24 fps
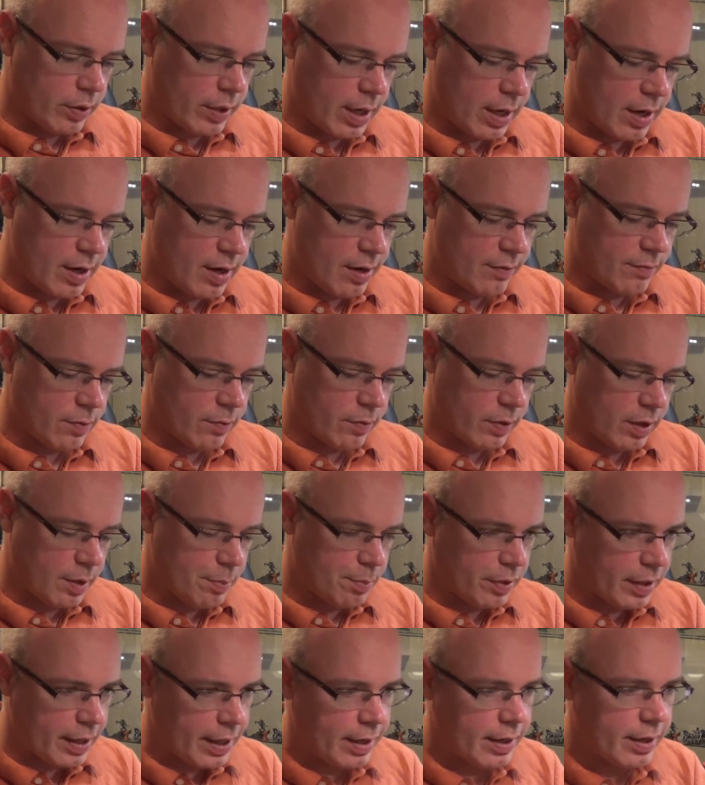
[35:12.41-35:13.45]
And I never really
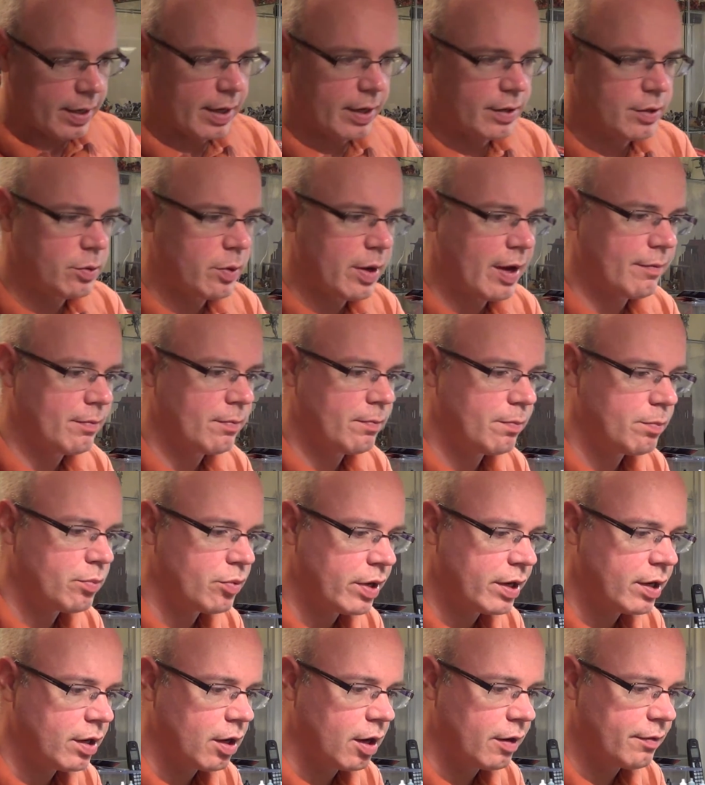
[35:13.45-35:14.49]
played it. I do have
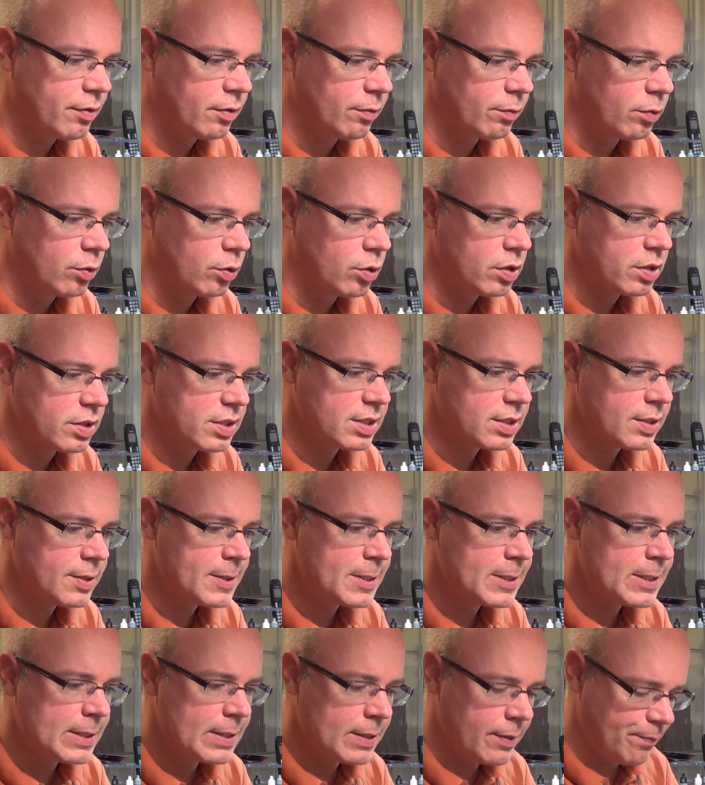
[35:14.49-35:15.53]
printed off the rules,
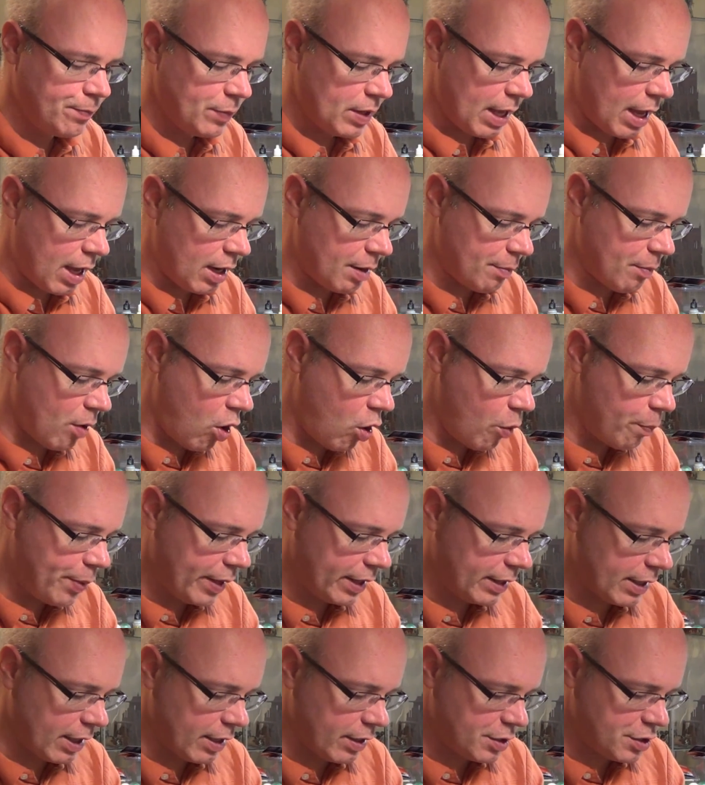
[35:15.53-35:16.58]
and I'm
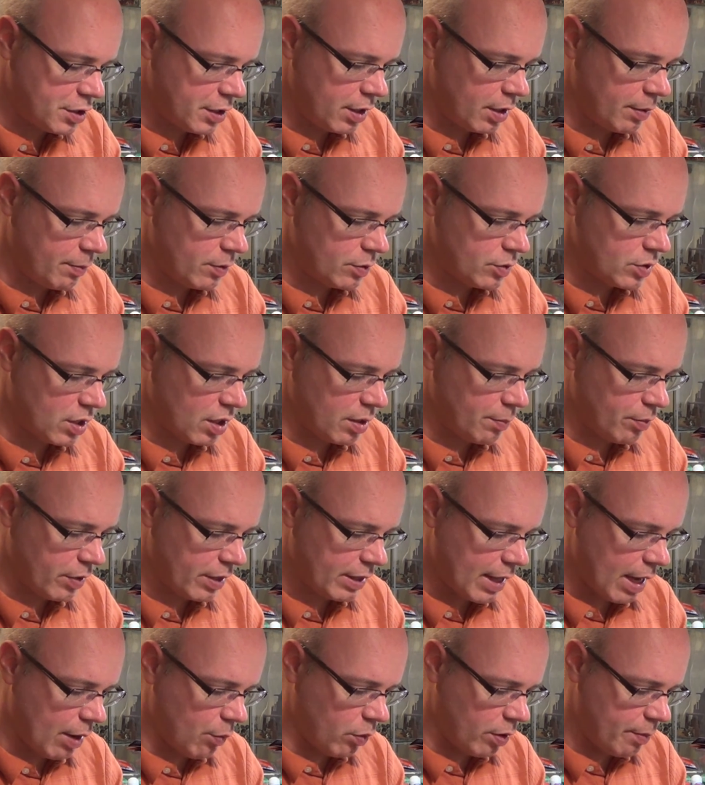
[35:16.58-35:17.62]
hoping that GW is going to
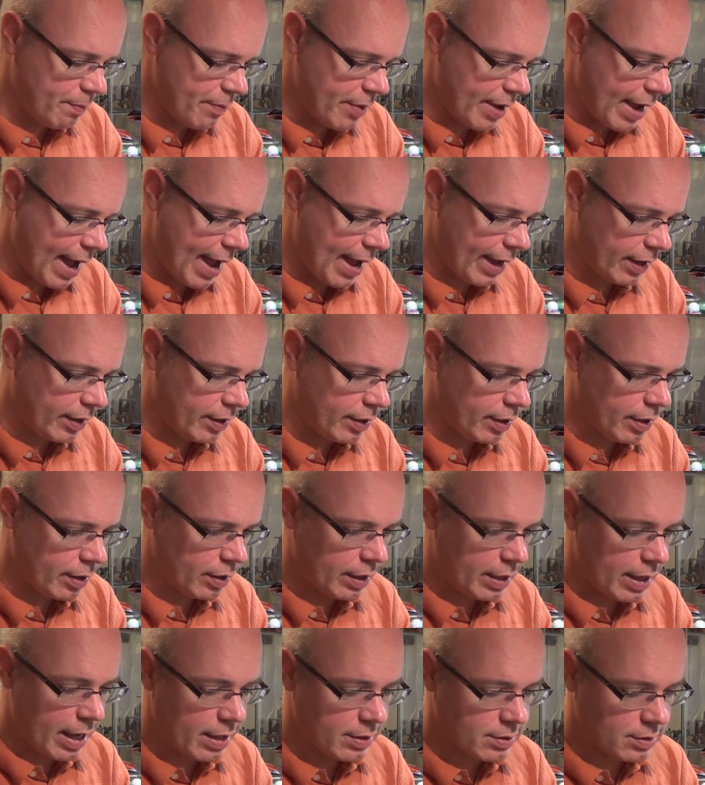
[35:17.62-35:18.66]
bring that one back,
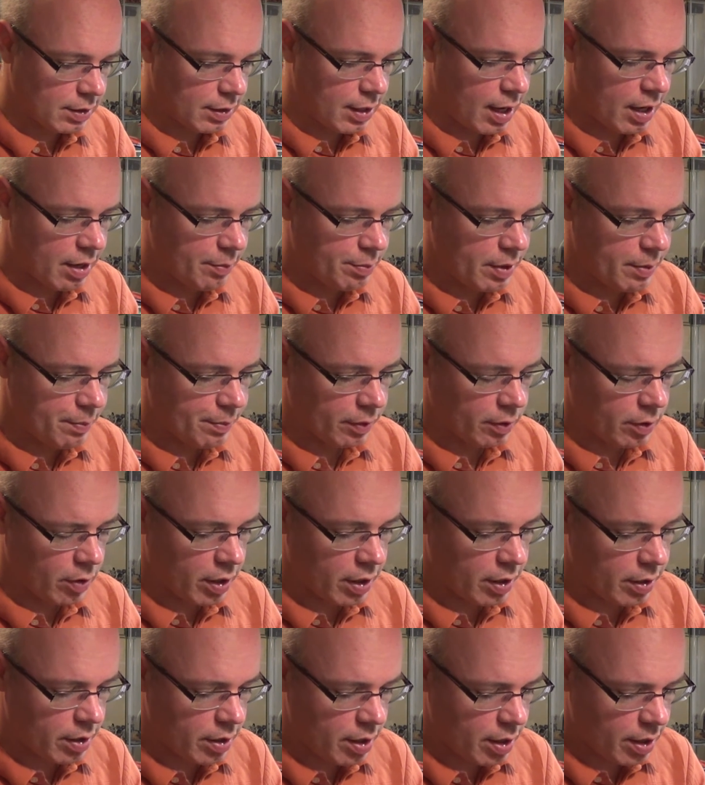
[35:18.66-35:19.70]
as a lot of people
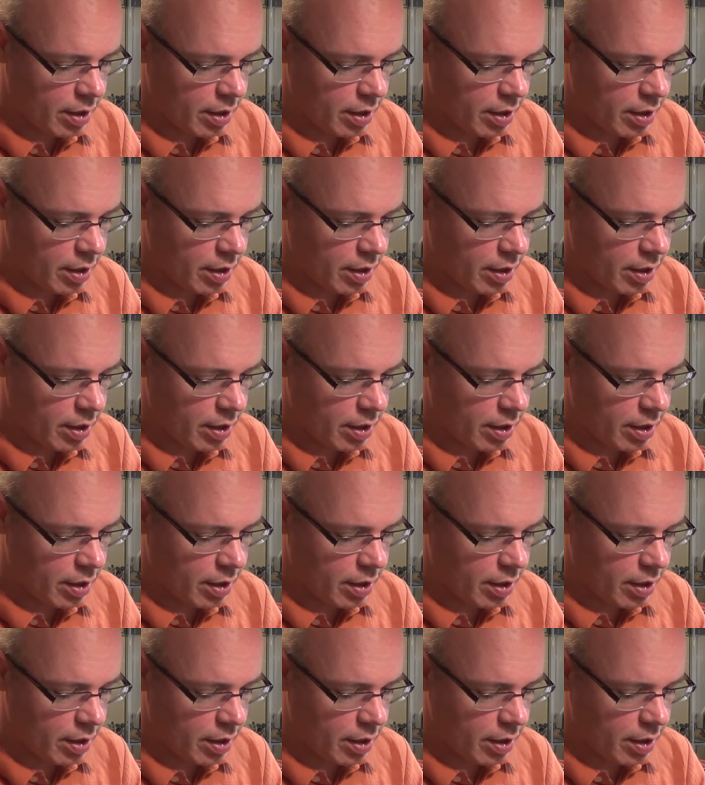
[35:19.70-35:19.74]
are.